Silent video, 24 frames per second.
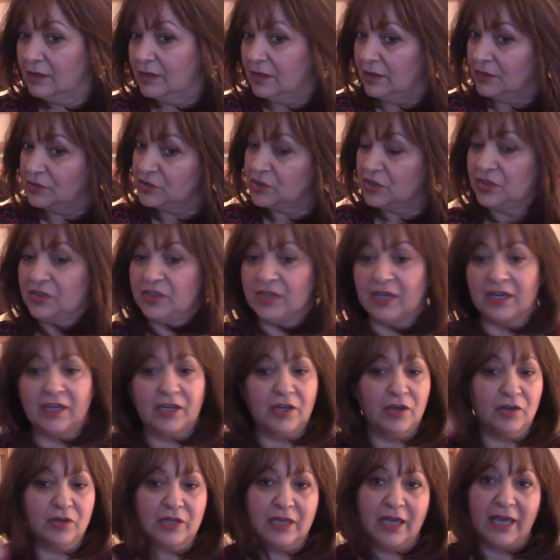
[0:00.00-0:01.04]
to think,
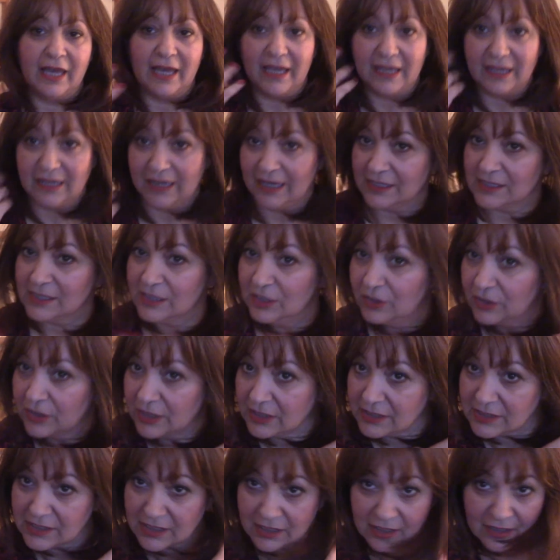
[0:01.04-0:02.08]
okay, let's look
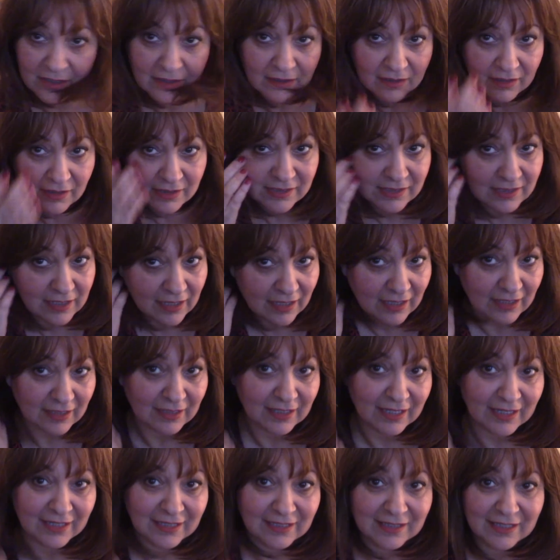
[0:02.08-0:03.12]
at a, a style
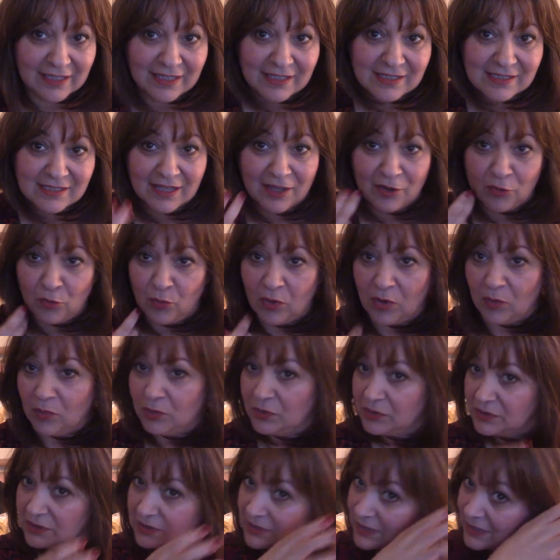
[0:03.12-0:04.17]
like this now. What would
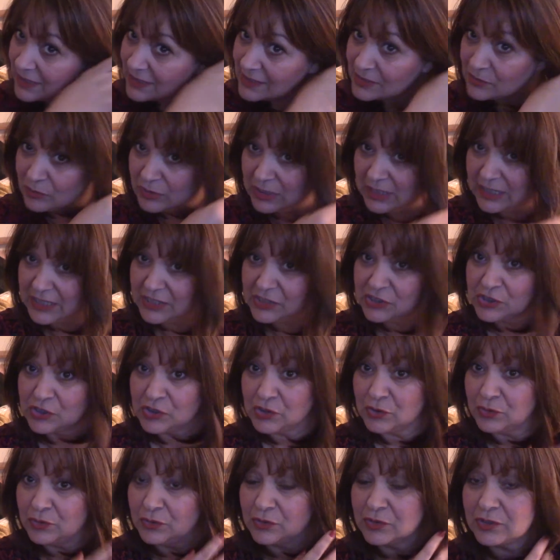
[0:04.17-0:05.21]
this really
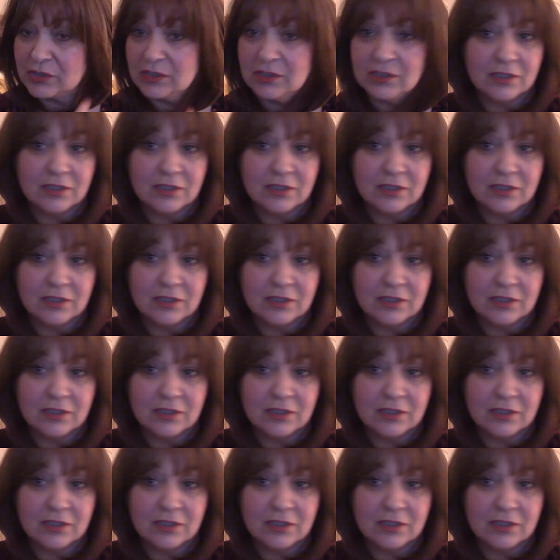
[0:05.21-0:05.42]
suit?